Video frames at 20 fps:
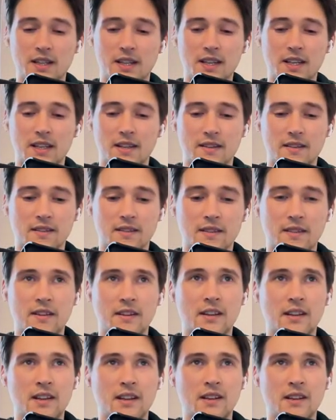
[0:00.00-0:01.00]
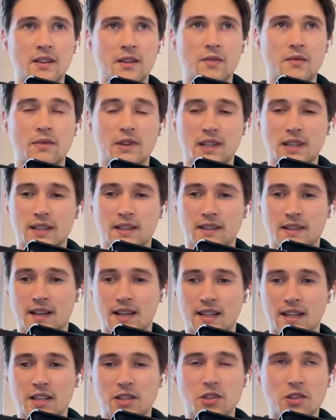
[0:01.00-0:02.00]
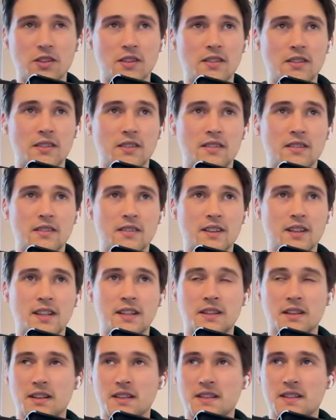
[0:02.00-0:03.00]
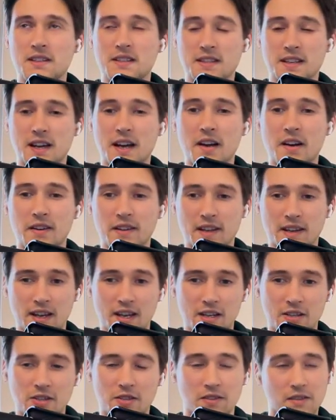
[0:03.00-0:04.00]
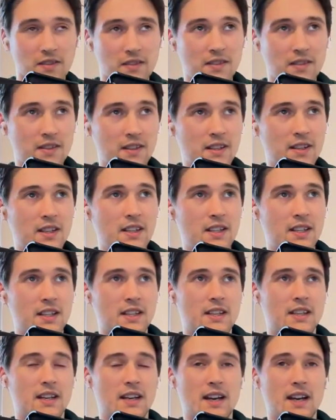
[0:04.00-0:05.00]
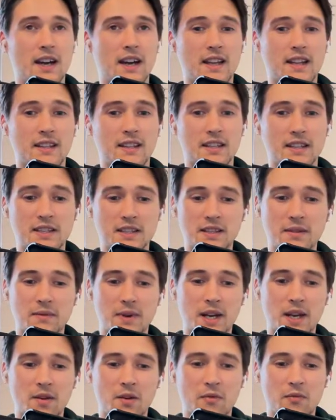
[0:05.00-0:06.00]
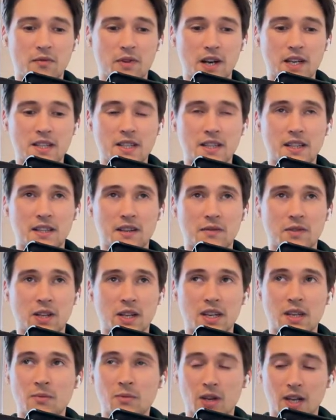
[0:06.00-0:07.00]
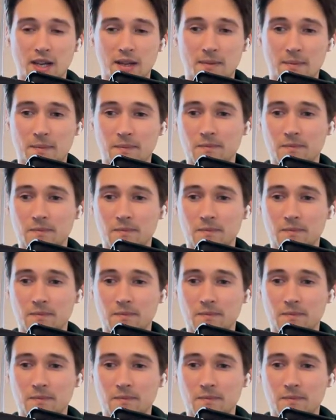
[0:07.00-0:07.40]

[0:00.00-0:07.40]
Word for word: AIDA, with the attention, interest, desire, and action. And that's the way of writing that I want to emulate.